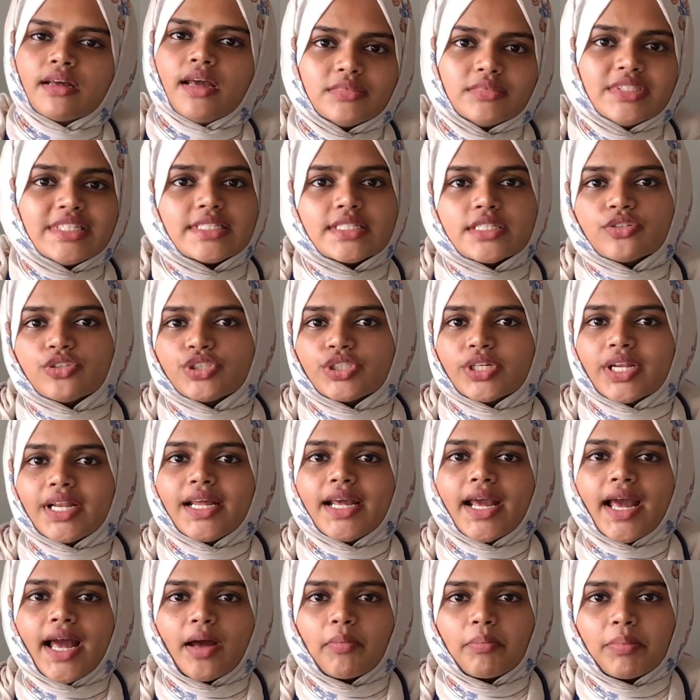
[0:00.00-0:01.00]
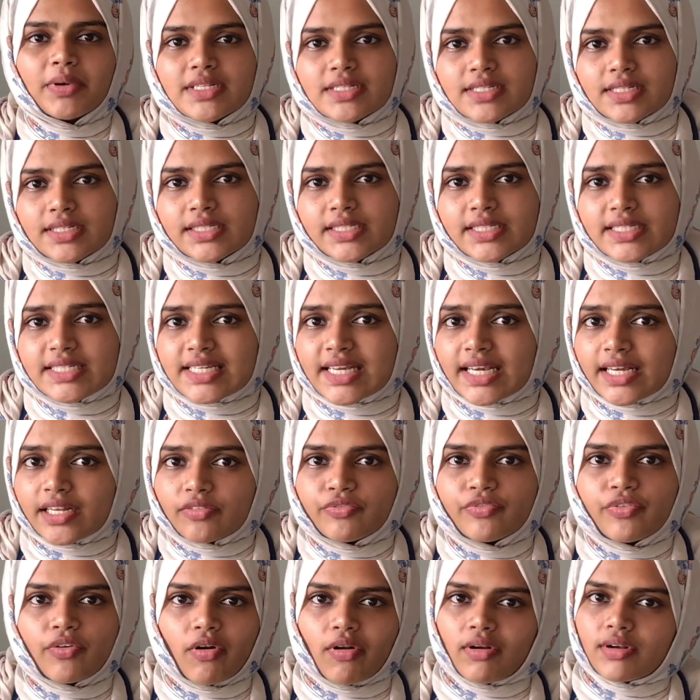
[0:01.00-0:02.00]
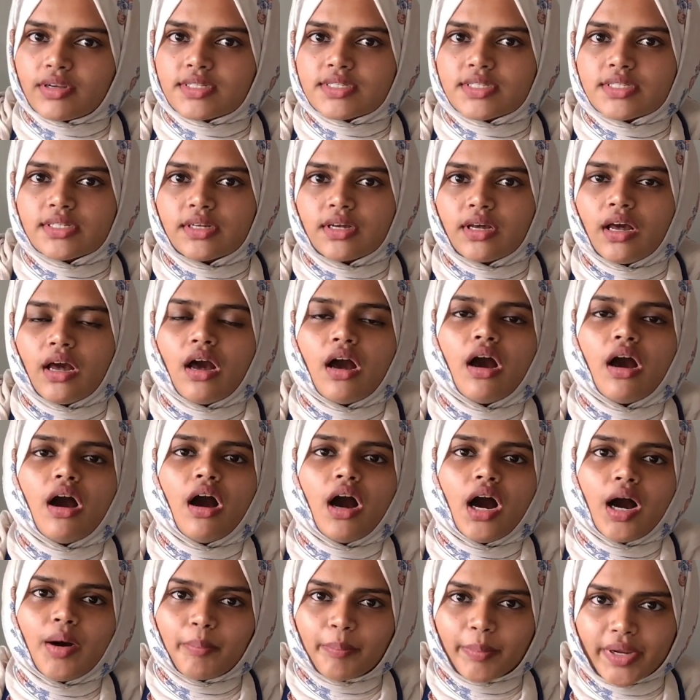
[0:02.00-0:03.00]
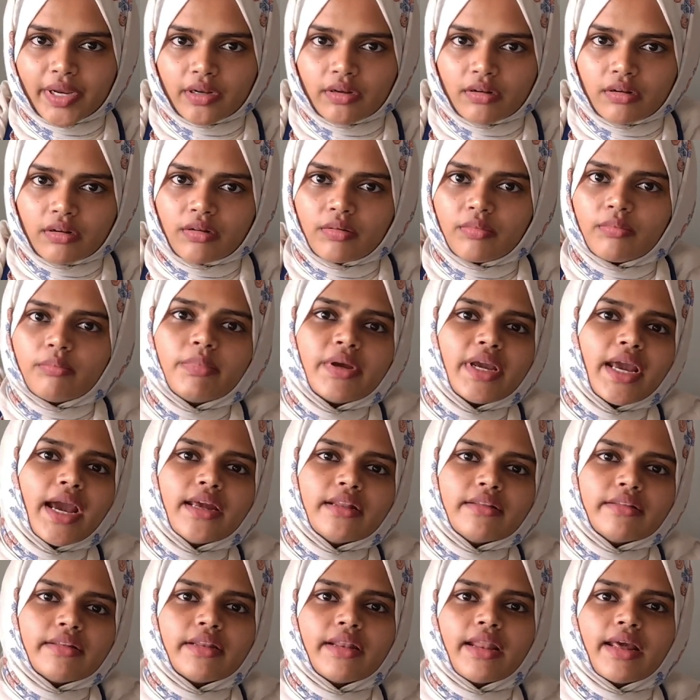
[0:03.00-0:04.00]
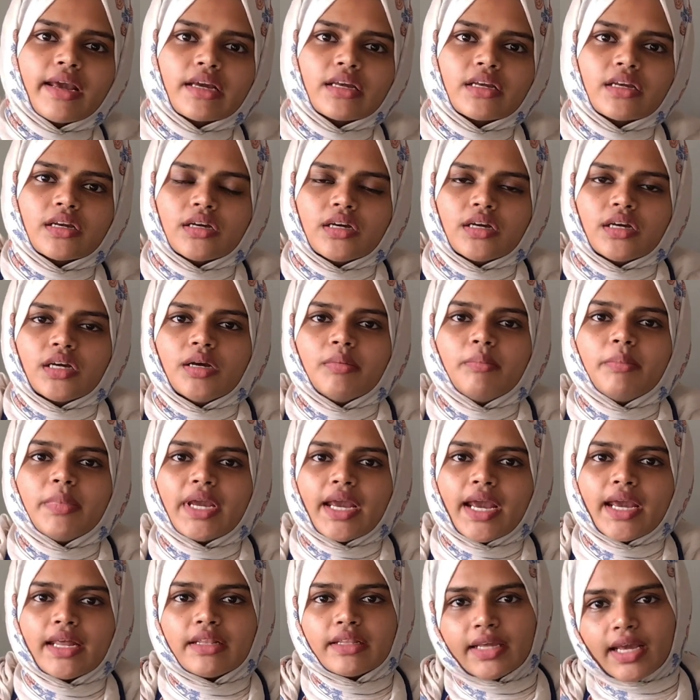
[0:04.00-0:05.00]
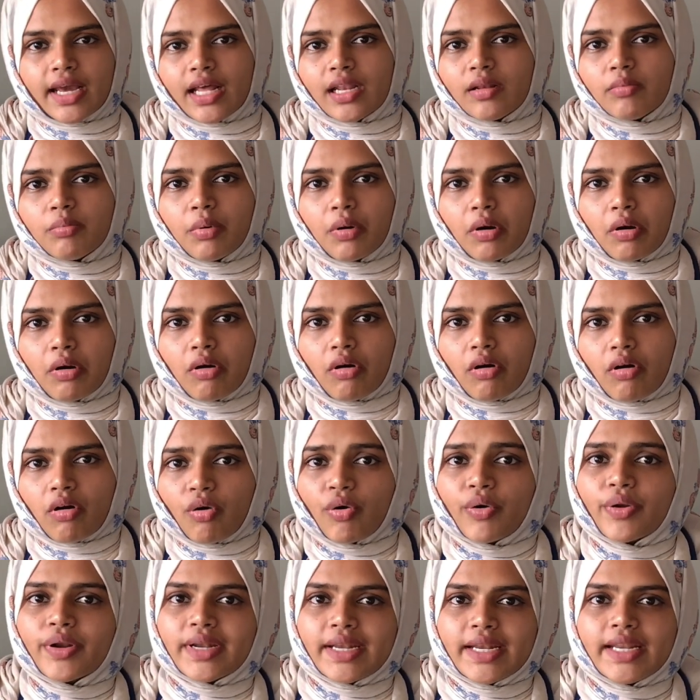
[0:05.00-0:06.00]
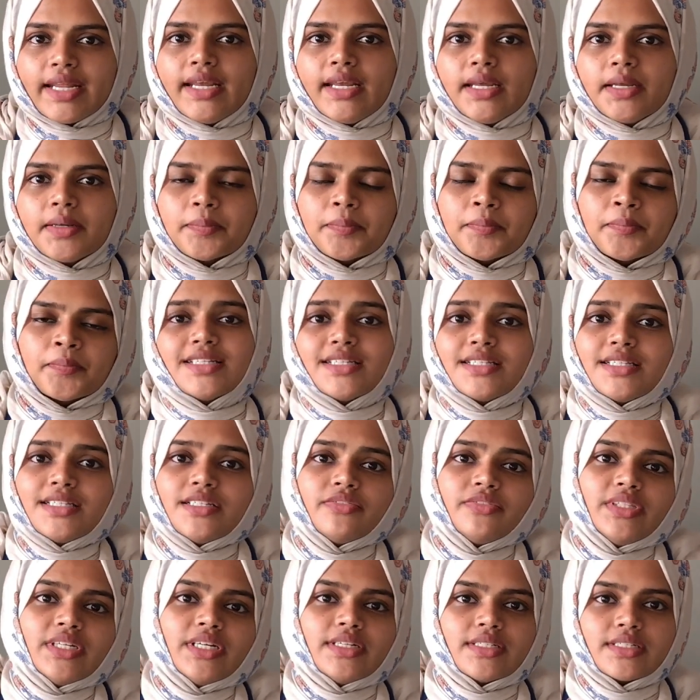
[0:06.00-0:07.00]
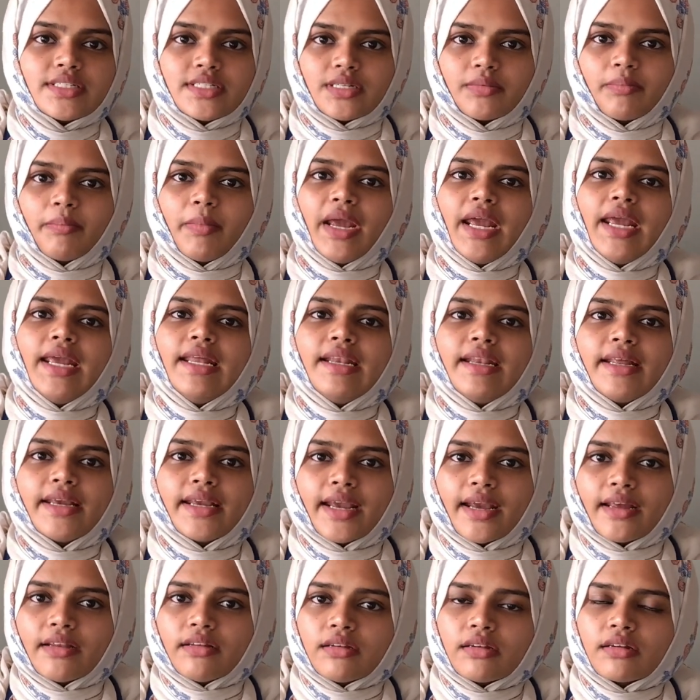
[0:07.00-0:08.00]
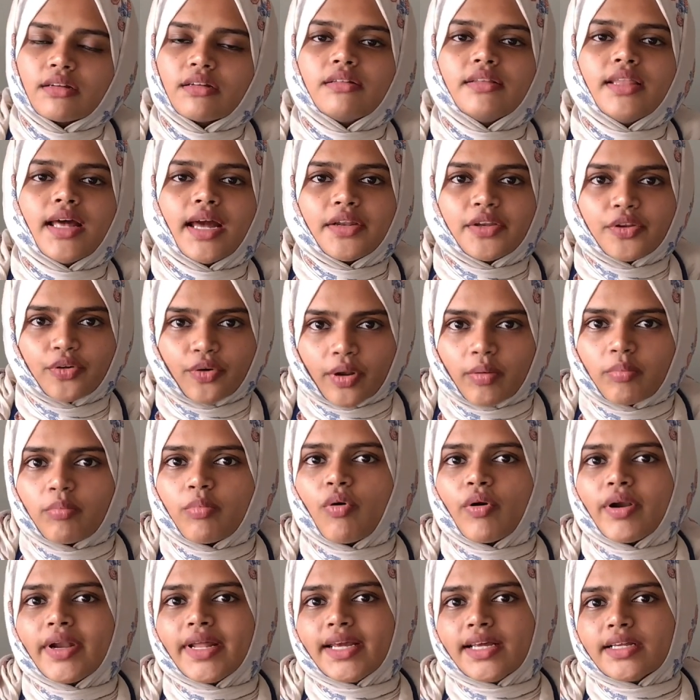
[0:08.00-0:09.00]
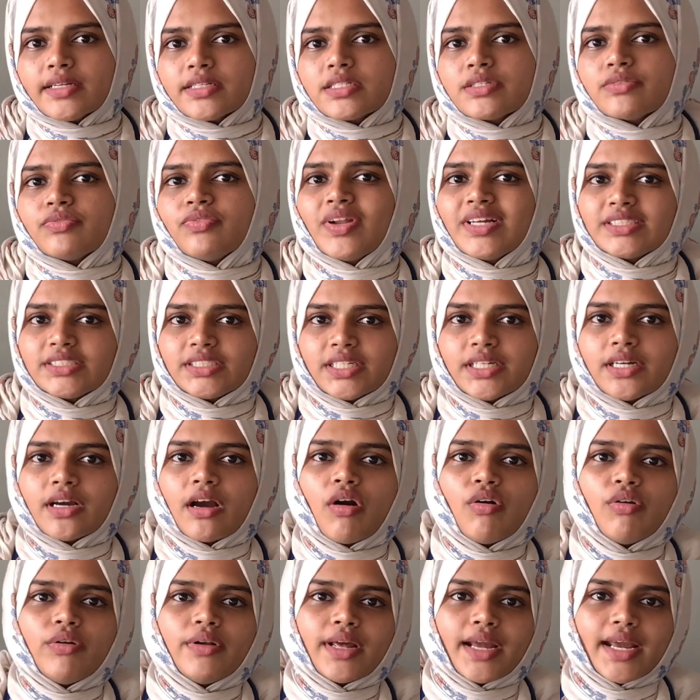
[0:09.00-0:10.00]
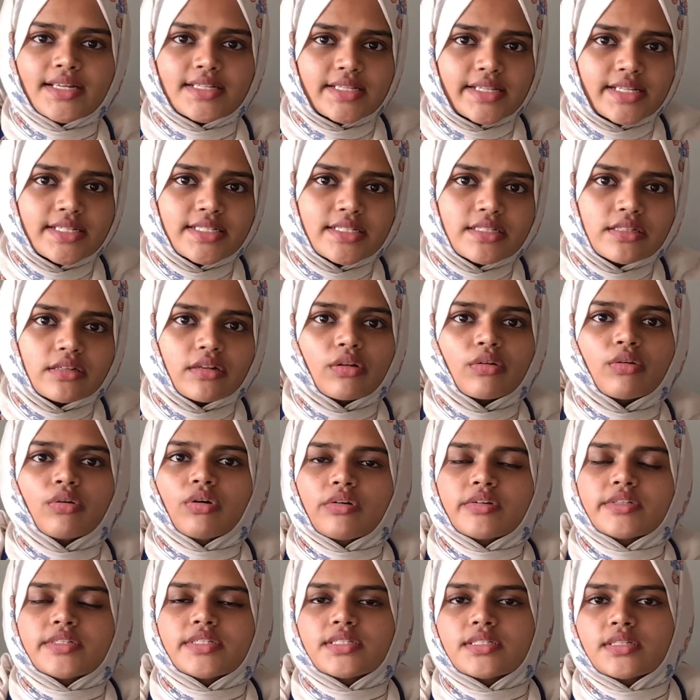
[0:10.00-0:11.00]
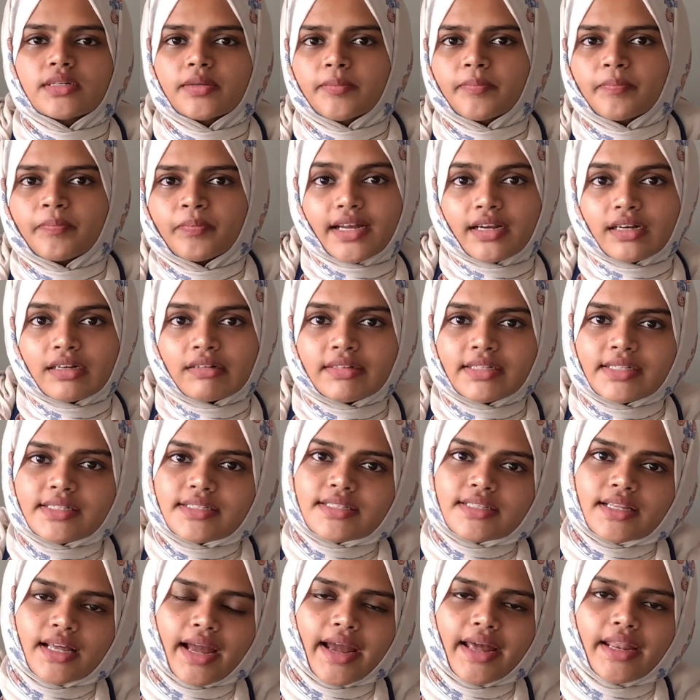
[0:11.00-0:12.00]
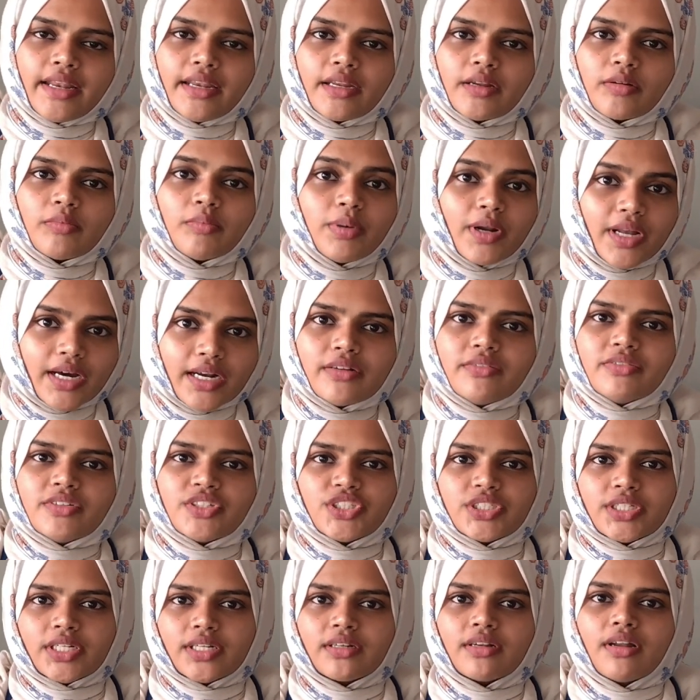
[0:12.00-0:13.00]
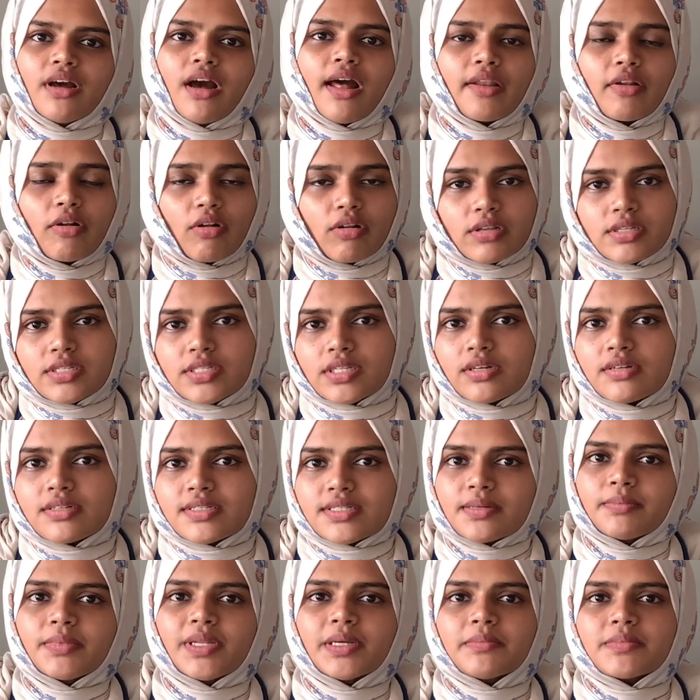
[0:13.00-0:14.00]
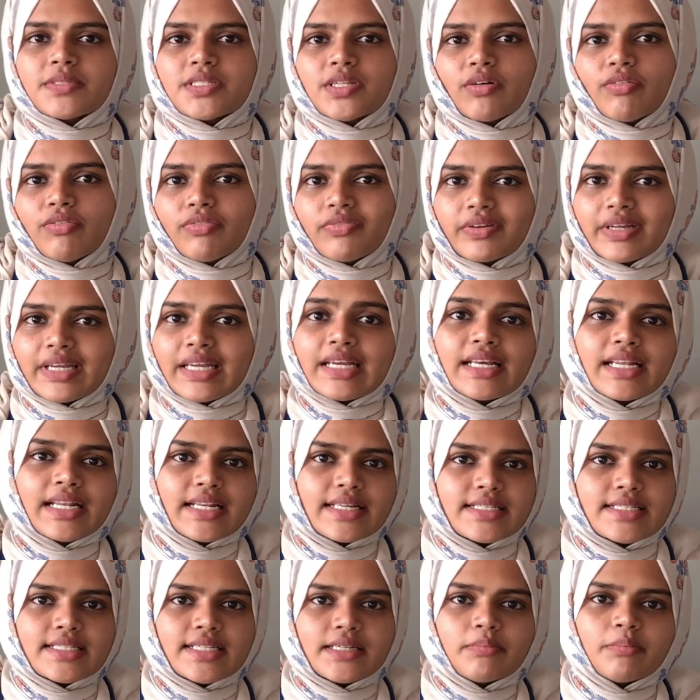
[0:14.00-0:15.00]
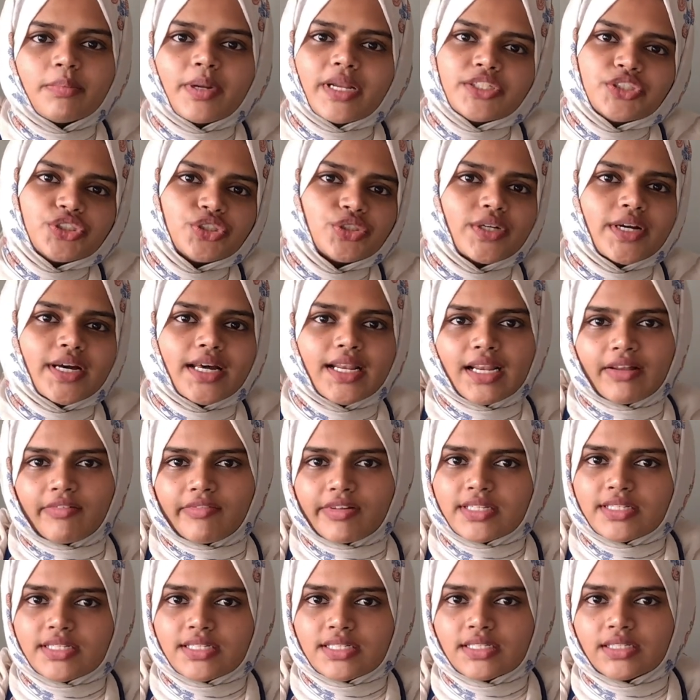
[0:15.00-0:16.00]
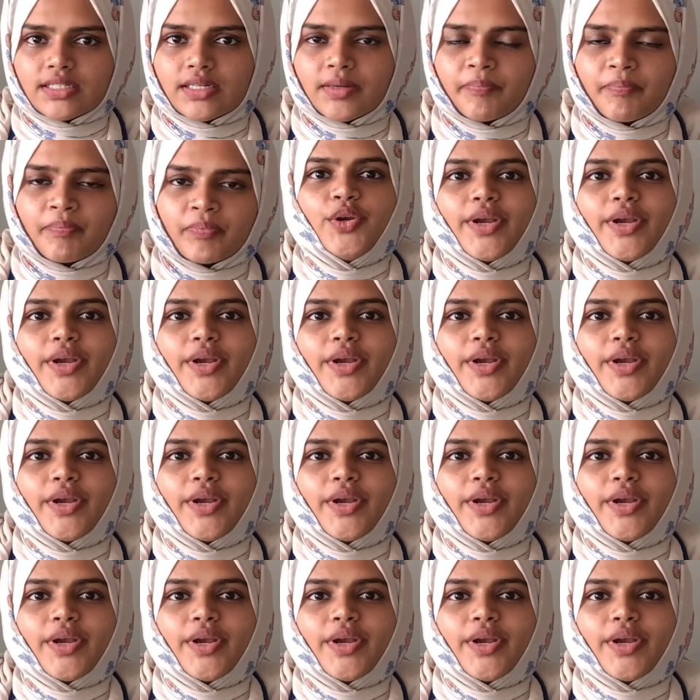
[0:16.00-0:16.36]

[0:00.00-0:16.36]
This usually happens in skin folds, armpit, behind the neck, behind the elbow or knee. Excessive thirst may indicate that your body is flushing out excess glucose. Tiredness and blurred vision are also symptoms of increasing blood sugar levels.